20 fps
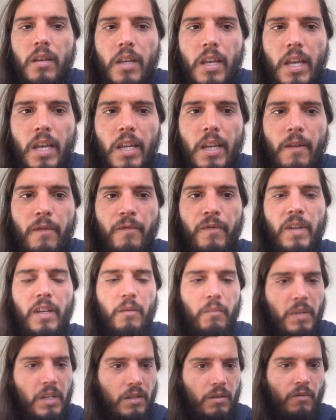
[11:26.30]
a, a
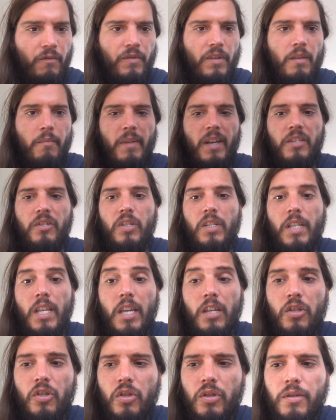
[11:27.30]
figment of the
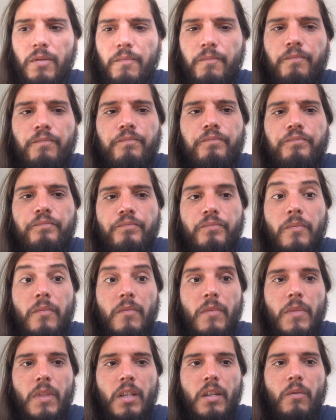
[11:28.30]
imagination
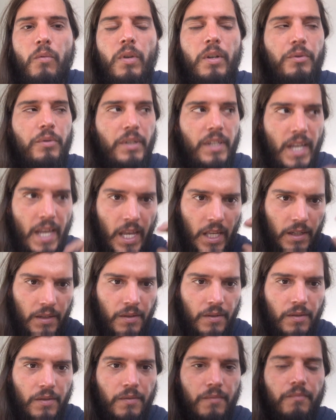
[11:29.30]

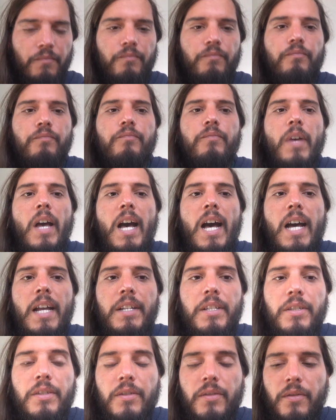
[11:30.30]
creators
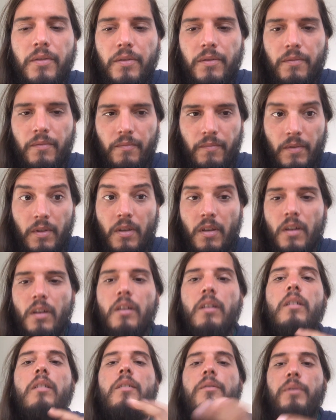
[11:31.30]
artists
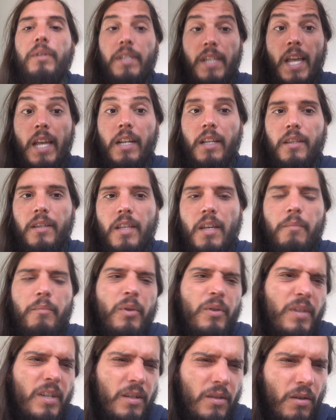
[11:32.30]
created them
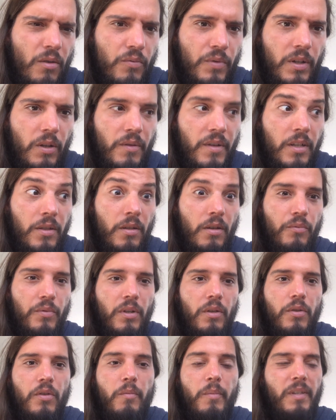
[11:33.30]
but they're not real they're not
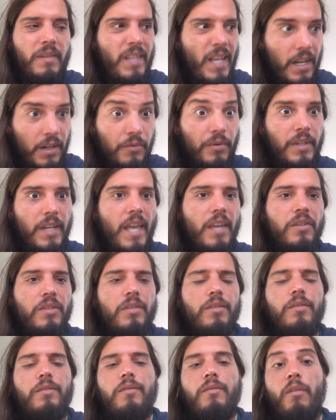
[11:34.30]
real humans they're
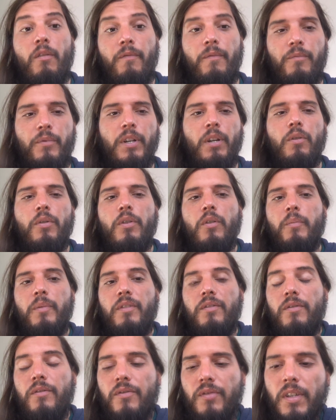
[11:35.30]
creations of real
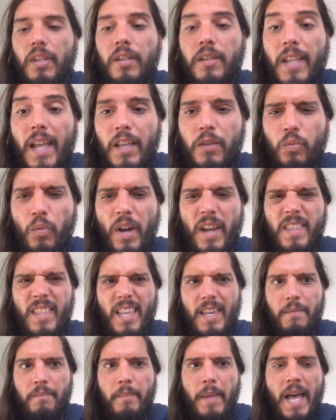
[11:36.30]
humans you see that's why
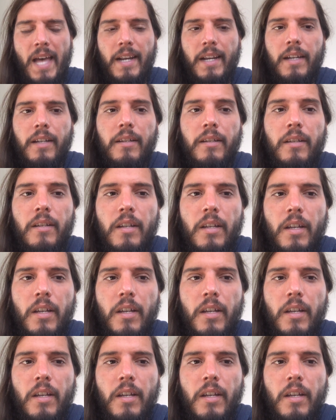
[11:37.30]
they matter